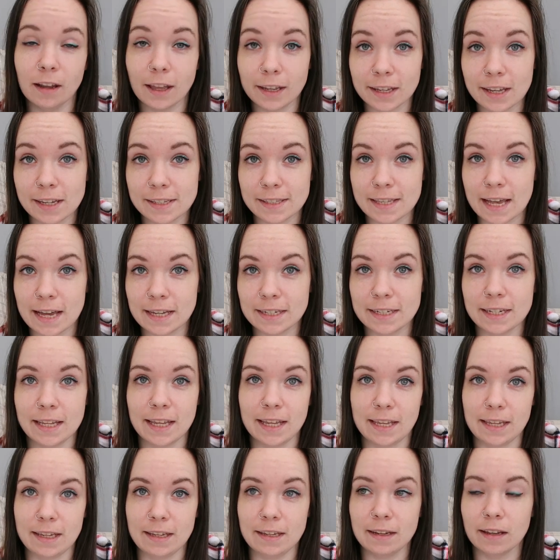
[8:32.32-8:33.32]
Like I said,
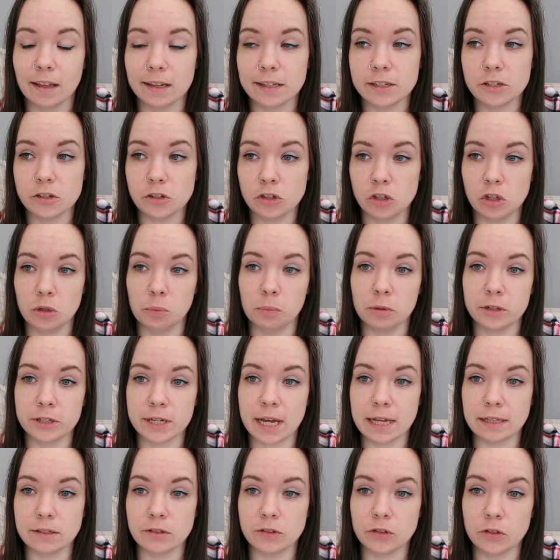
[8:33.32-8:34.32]
he liked to
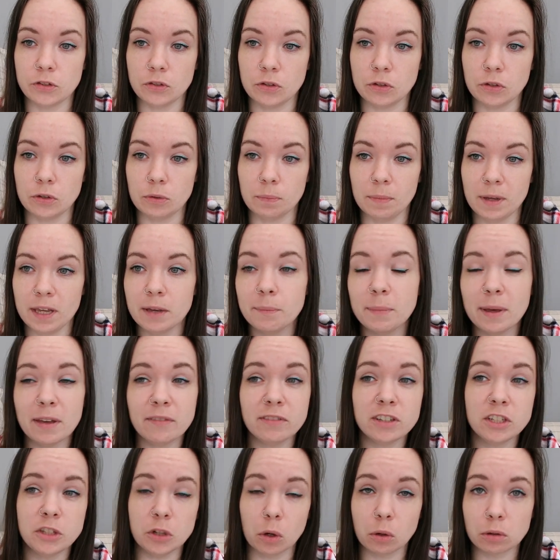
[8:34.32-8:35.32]
pretend to be a
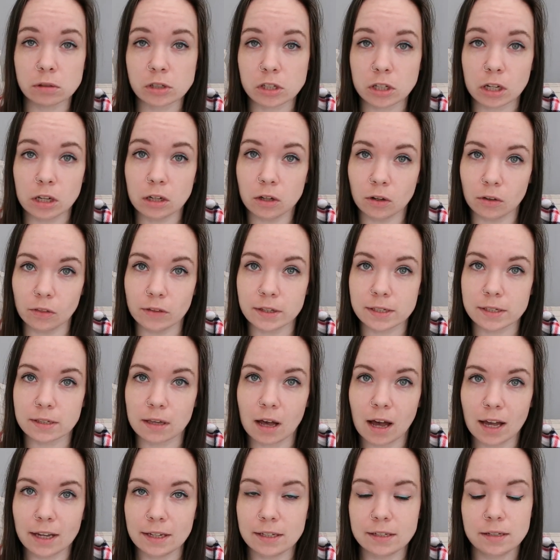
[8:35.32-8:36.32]
bit of a doctor on the
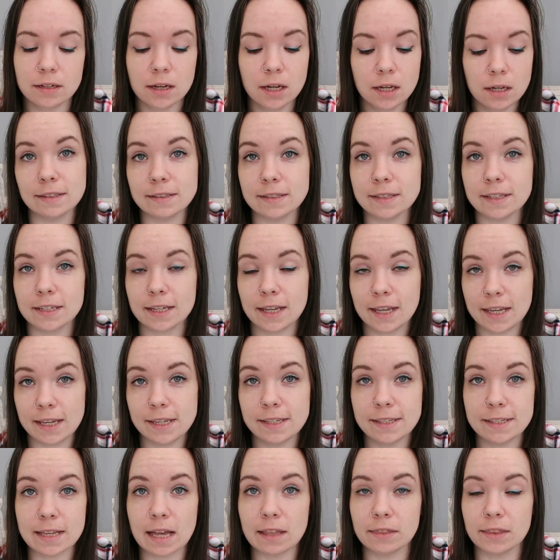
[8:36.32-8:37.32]
side, and he
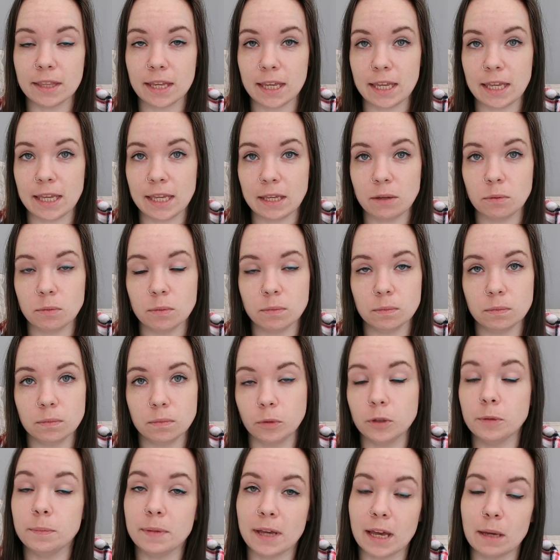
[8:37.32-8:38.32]
said that he
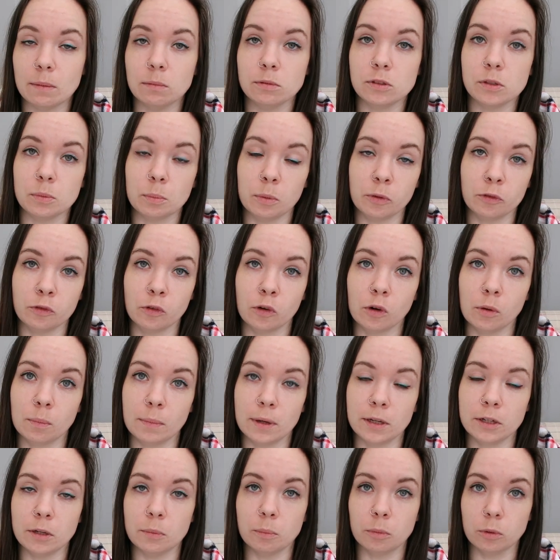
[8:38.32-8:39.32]
would be able to perform
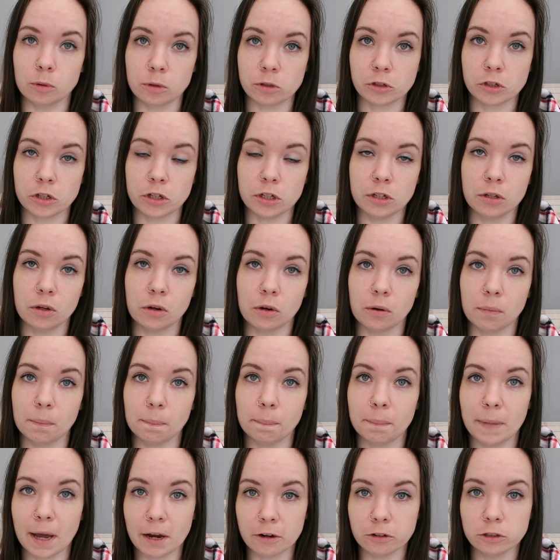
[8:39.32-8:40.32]
an abortion
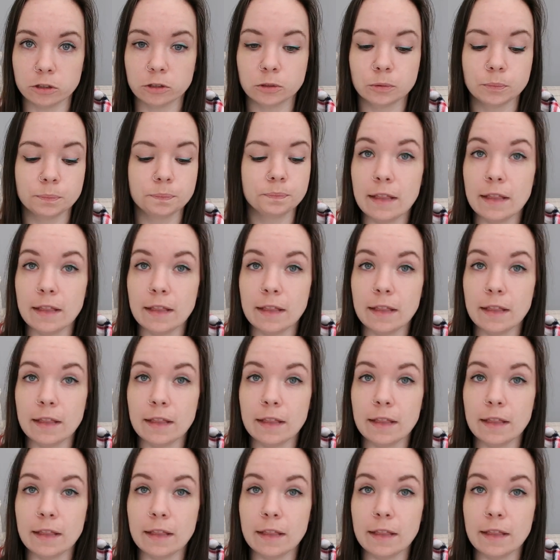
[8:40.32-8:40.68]
on Beryl.